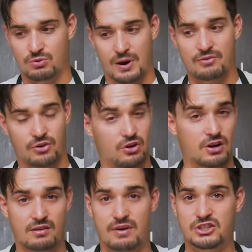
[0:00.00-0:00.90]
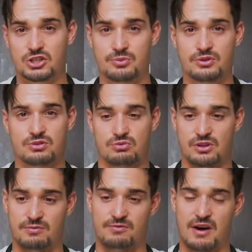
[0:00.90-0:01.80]
great for cooking vegetables,
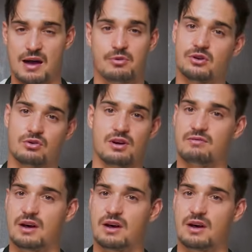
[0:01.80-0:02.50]
really vibrant green